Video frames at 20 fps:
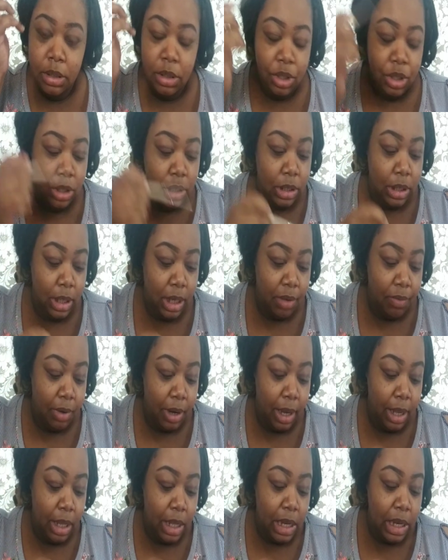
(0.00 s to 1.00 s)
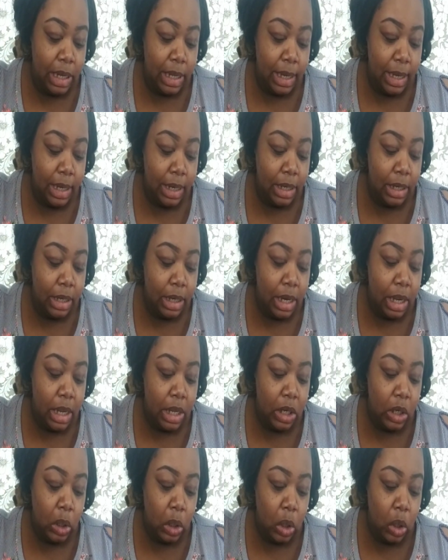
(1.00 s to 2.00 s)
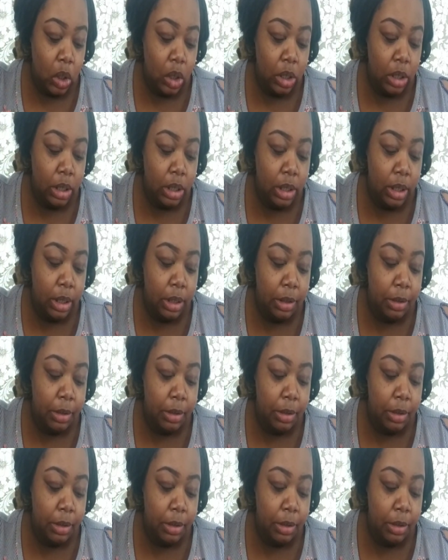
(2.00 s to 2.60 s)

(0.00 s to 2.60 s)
just to give it a clean look